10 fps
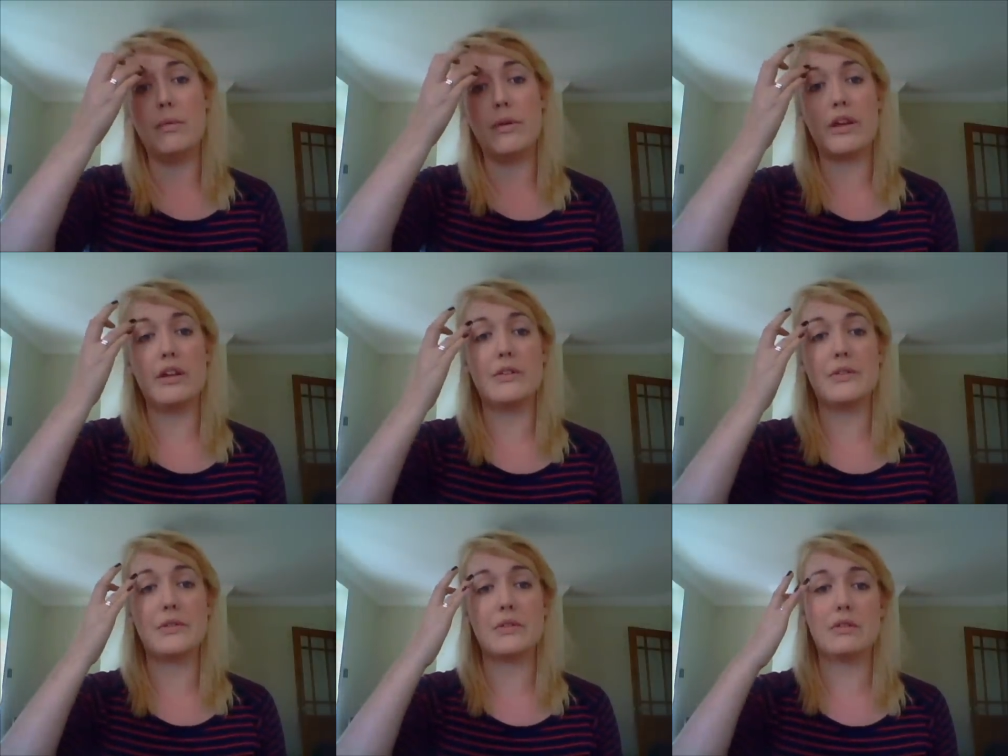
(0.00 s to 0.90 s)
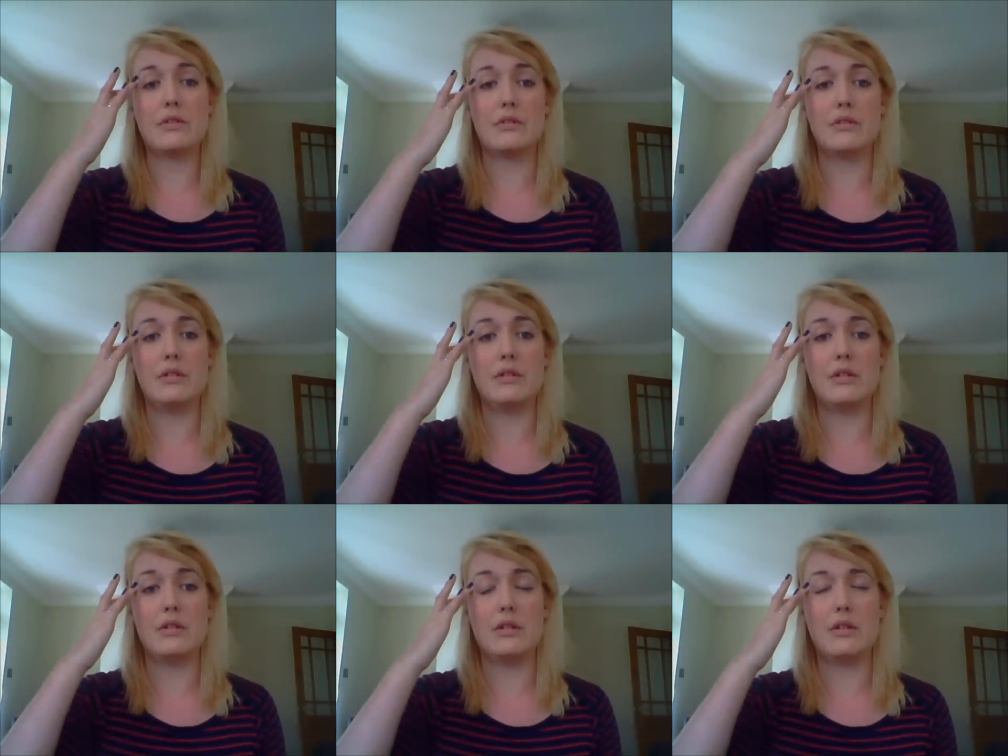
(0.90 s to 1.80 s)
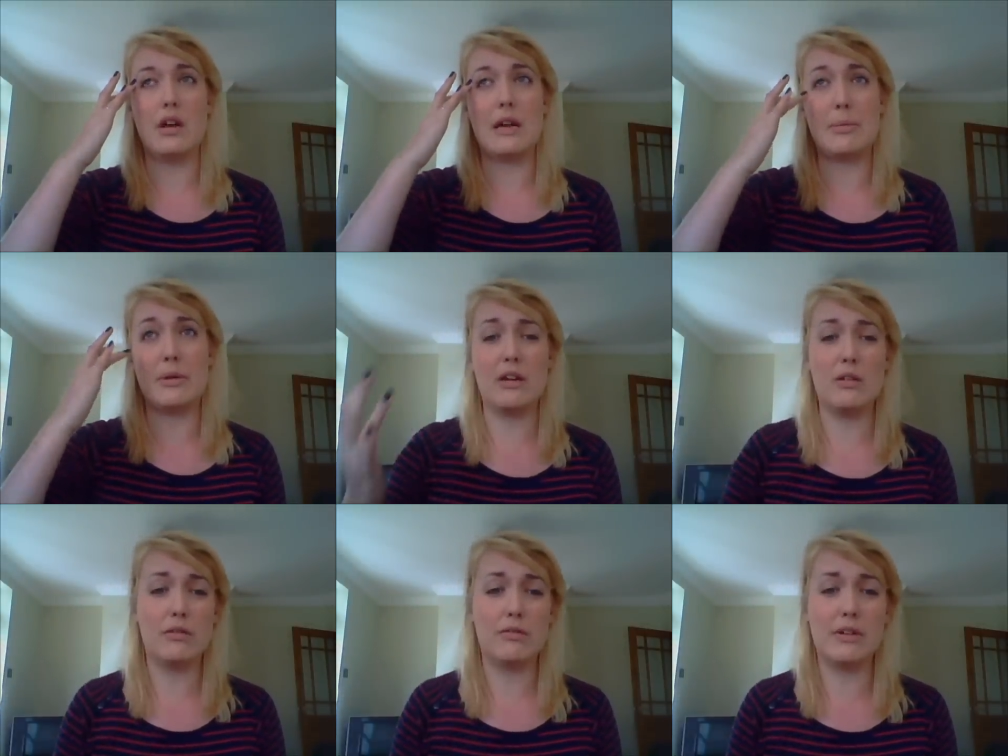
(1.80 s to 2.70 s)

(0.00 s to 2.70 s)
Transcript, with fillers: because I buy a lot of